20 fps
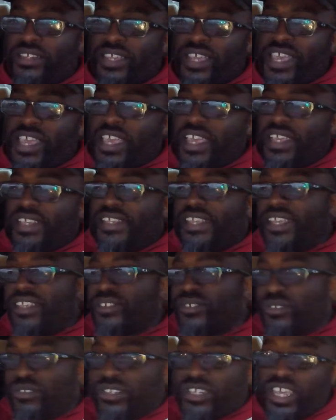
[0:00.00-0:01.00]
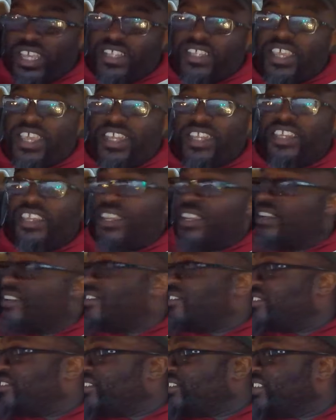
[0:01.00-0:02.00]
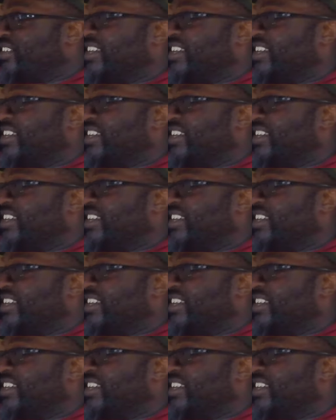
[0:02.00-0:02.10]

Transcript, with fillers: us. He said it's gonna take 10 years.